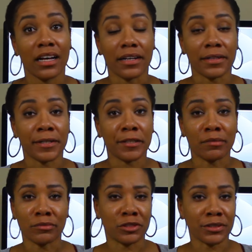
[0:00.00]
Um,
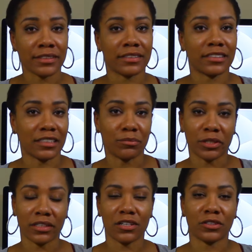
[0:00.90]
I'm sure it's
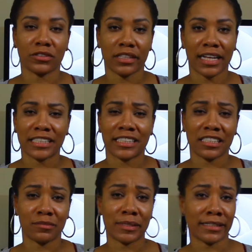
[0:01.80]
somewhere along those lines
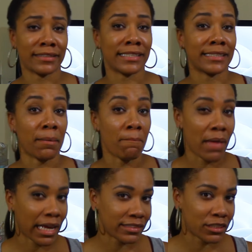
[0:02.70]
just because it is a
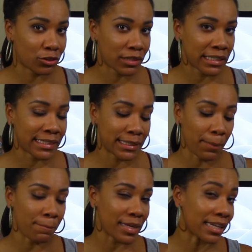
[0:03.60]
maxi dress
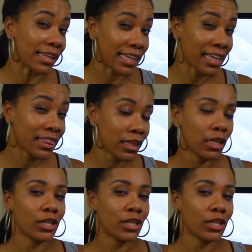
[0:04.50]
mid-length.